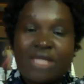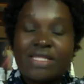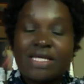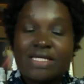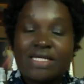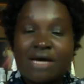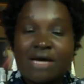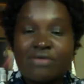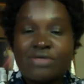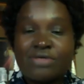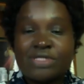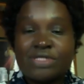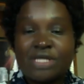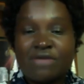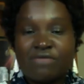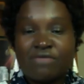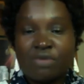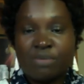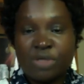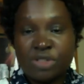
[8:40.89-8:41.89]
that carries the
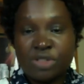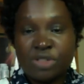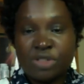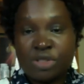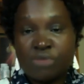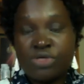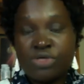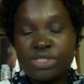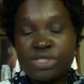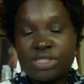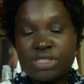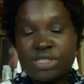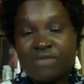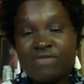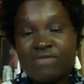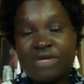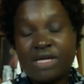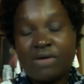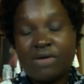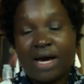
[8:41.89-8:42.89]
information we receive
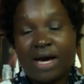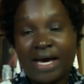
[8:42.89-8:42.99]
in our